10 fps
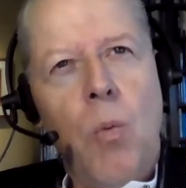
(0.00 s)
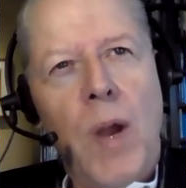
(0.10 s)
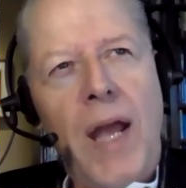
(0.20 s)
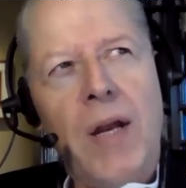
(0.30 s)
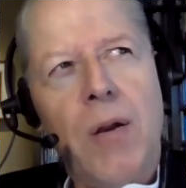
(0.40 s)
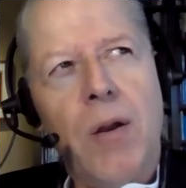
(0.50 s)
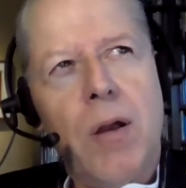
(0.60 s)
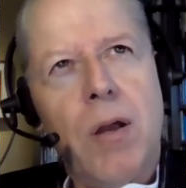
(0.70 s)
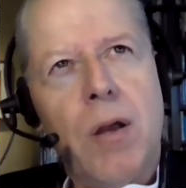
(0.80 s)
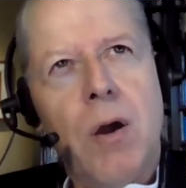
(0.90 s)
and
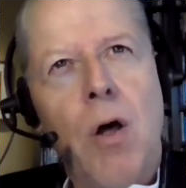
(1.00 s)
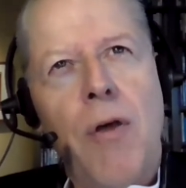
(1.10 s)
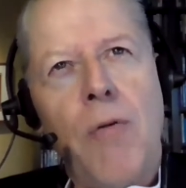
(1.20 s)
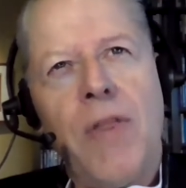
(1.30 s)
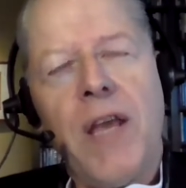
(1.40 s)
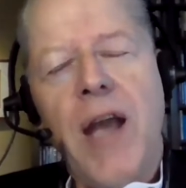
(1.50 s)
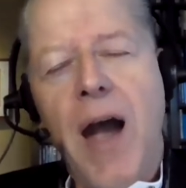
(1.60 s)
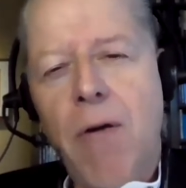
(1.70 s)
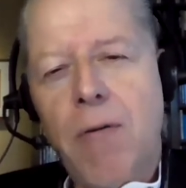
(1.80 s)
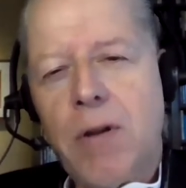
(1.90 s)
although the
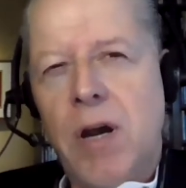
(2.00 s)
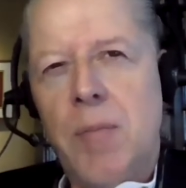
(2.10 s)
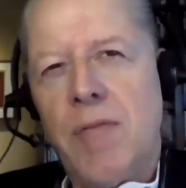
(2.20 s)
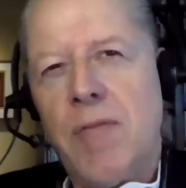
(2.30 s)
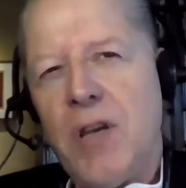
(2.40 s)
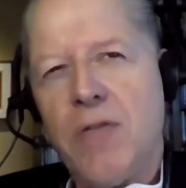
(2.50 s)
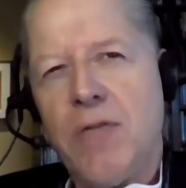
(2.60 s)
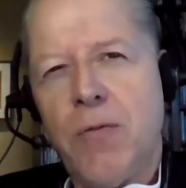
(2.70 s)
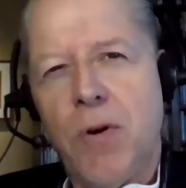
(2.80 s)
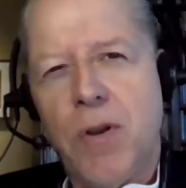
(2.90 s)
outcome of these
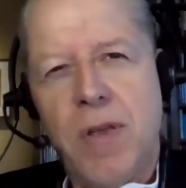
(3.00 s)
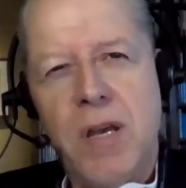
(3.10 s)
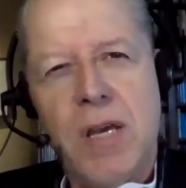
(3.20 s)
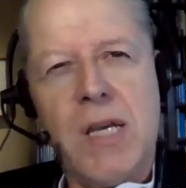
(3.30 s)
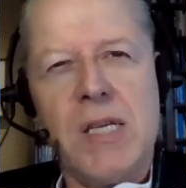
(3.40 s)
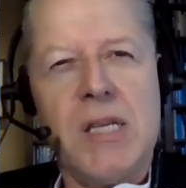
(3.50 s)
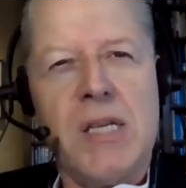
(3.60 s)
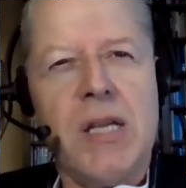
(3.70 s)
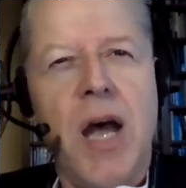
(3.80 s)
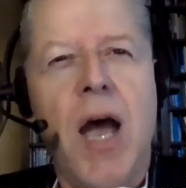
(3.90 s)
4 things is
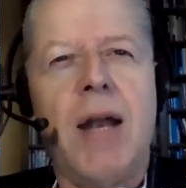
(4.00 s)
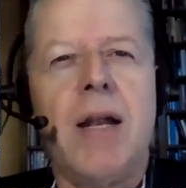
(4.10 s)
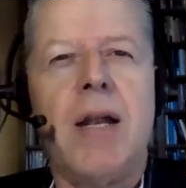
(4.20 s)
not